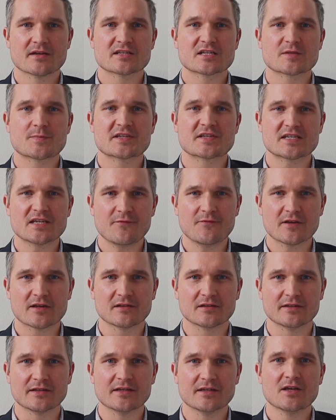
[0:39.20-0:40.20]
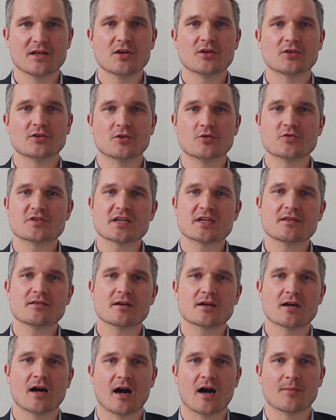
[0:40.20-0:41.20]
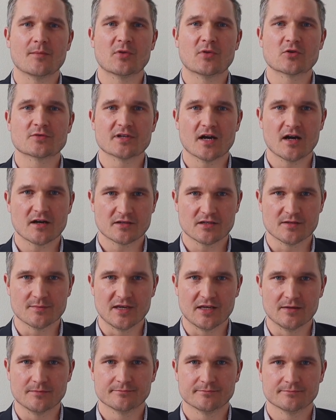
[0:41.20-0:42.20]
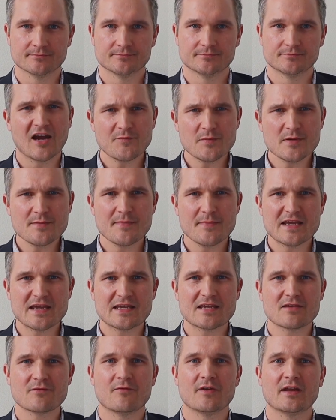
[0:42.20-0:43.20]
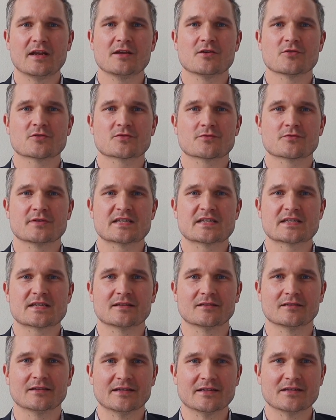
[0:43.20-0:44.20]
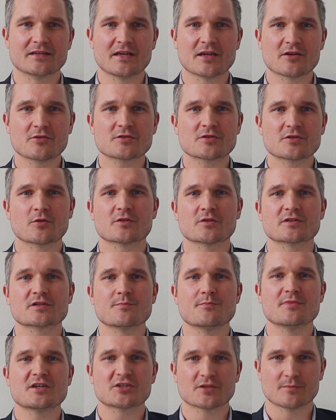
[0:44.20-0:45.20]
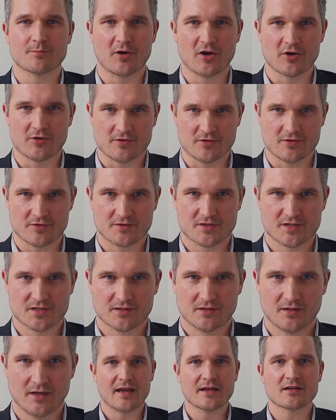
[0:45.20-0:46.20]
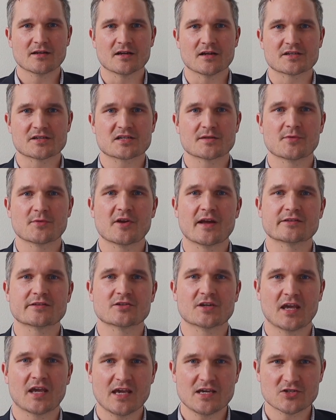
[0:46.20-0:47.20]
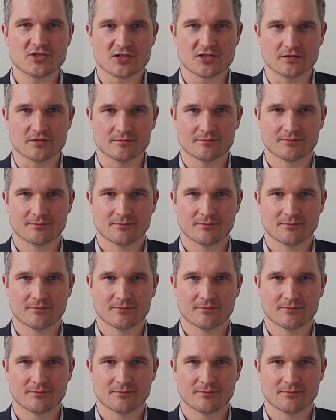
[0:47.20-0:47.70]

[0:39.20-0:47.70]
specifically using the combo document. I've been making videos recently geared towards mission partners and customer education,